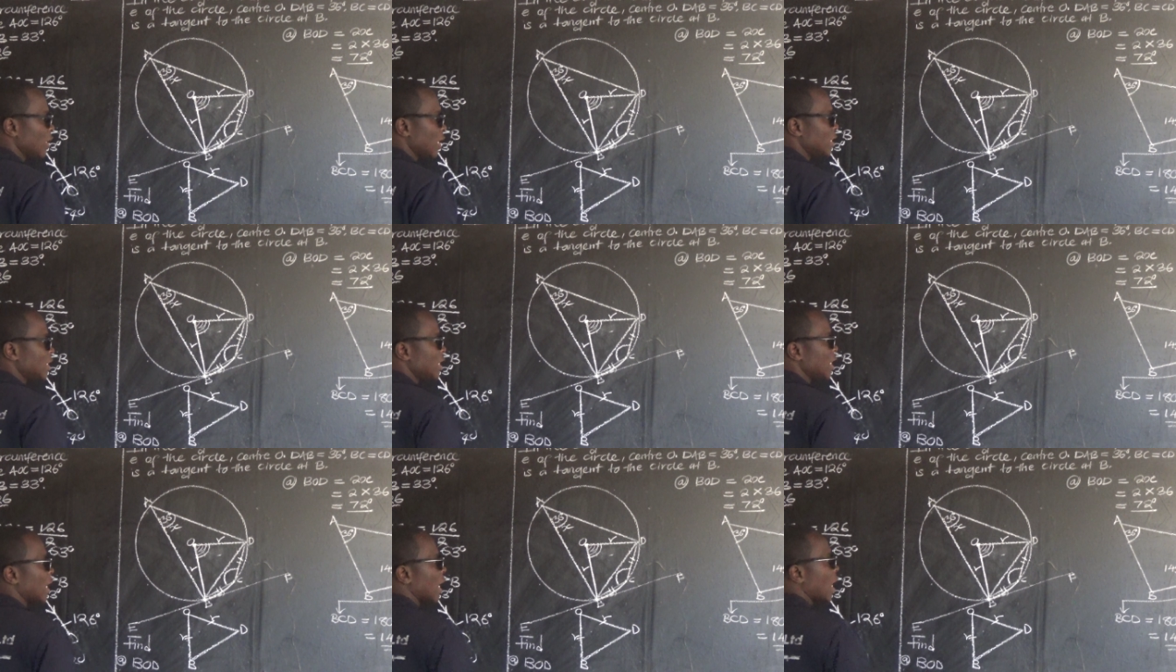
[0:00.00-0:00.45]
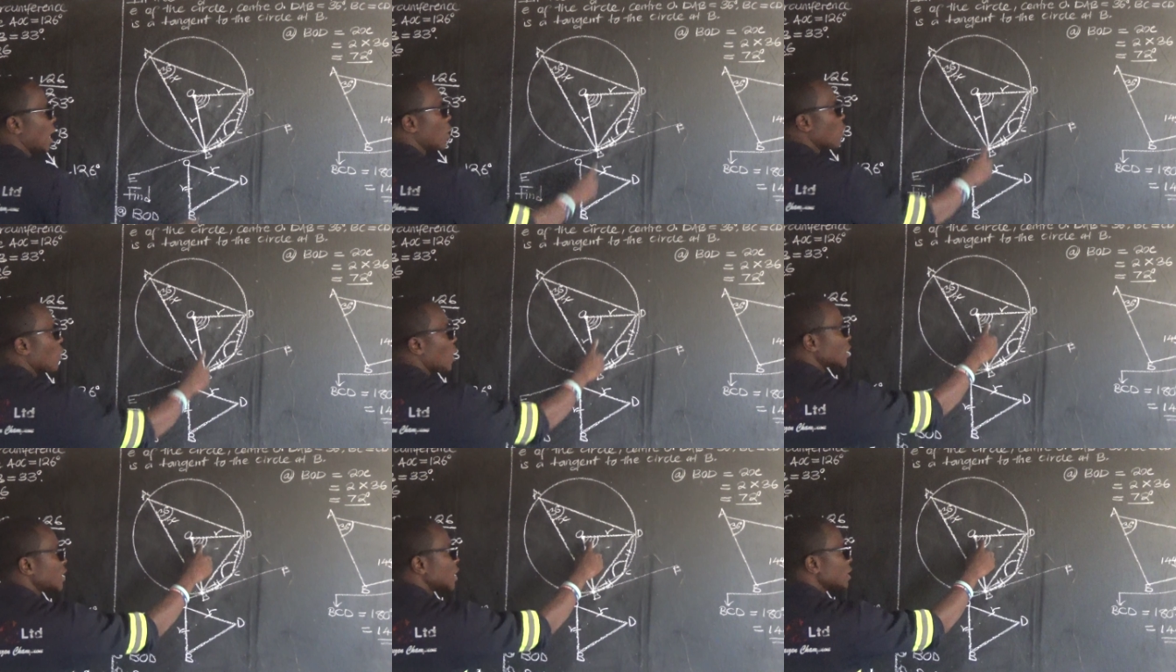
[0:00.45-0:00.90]
that the
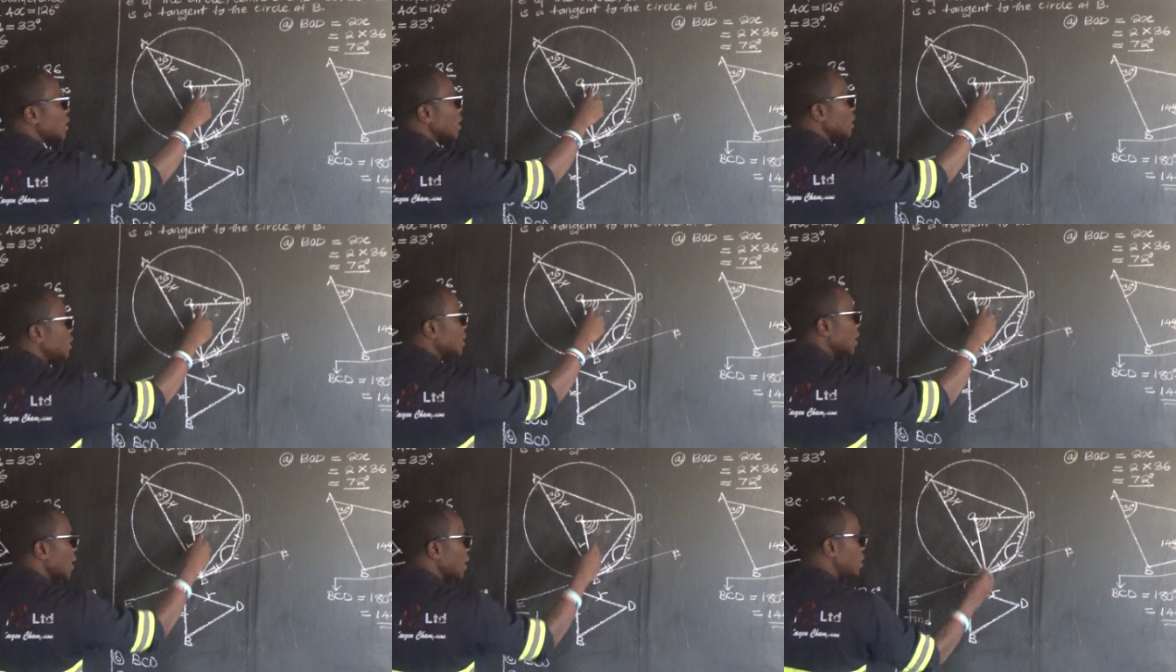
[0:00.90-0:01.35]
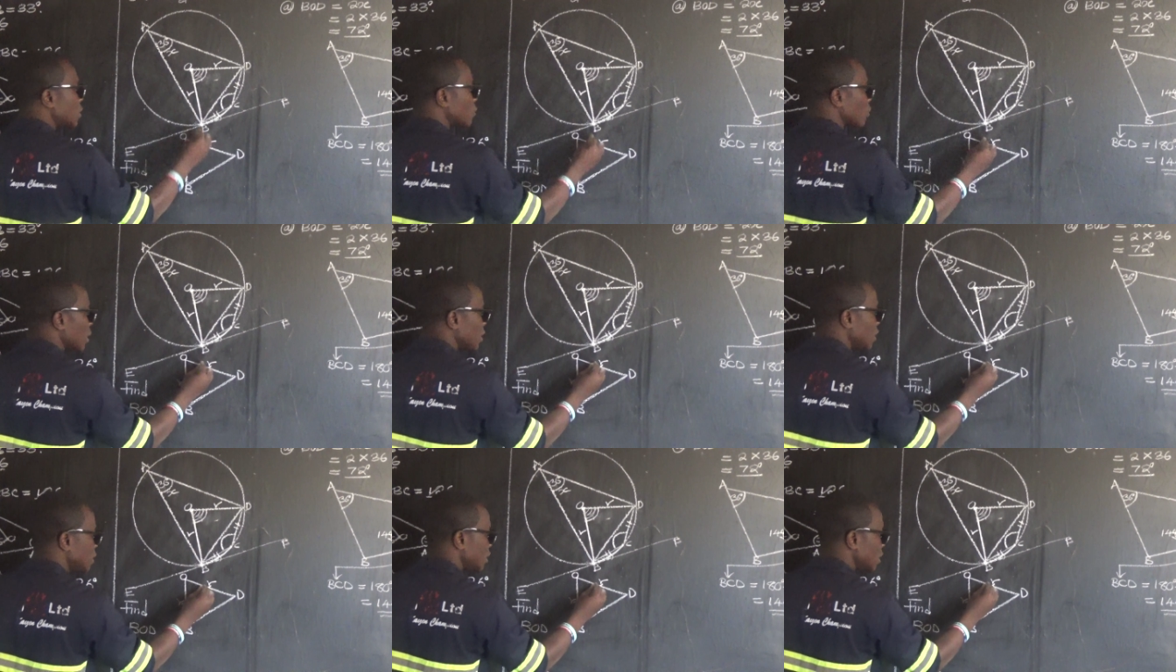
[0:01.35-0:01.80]
angle at the center is
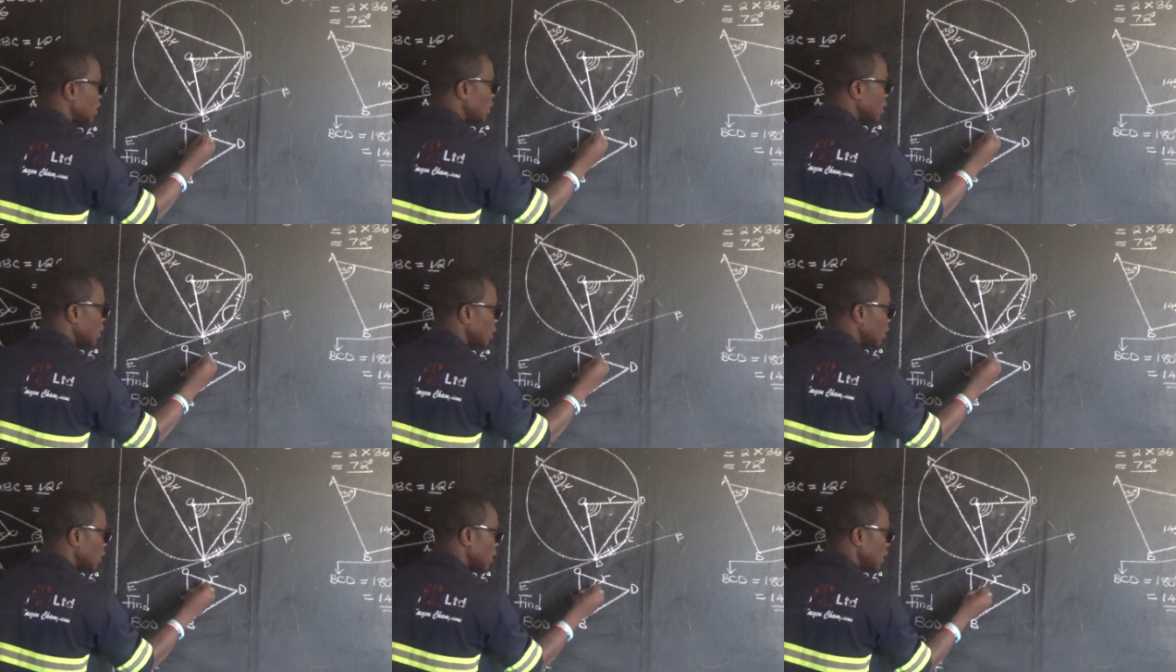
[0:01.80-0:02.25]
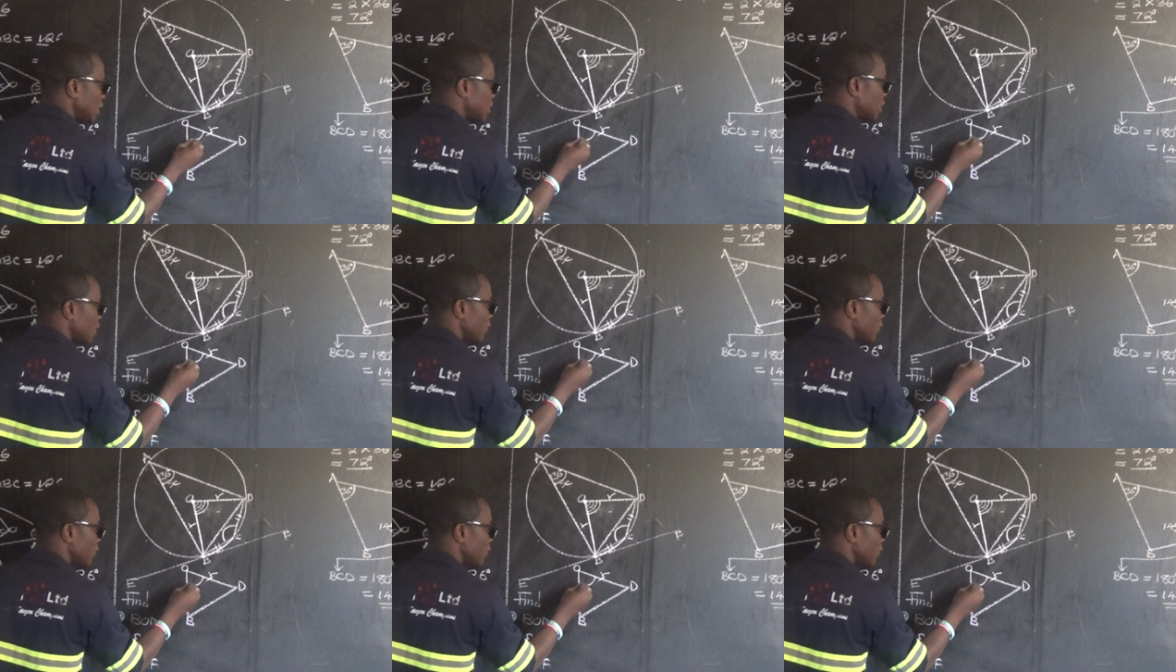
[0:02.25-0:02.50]
what? Is